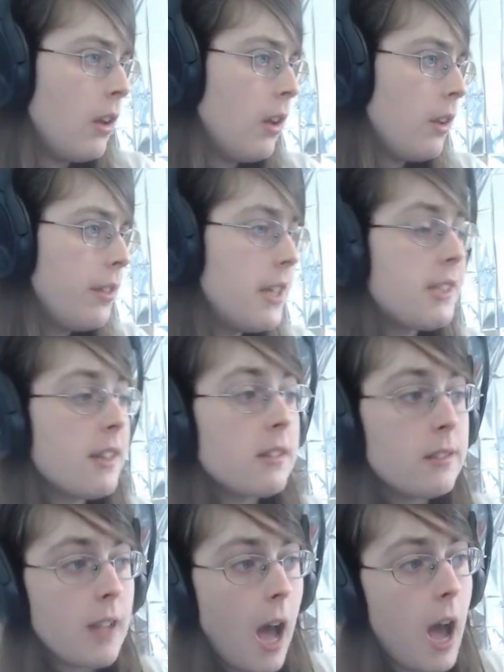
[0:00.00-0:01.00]
"This is
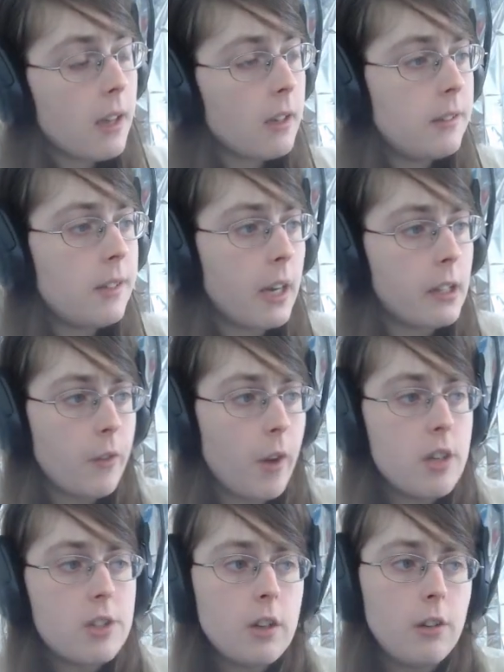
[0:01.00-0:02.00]
not a
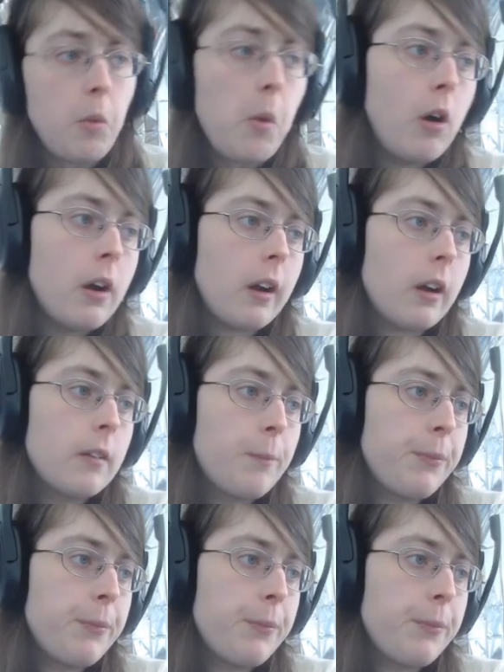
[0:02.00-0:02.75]
declaration of war.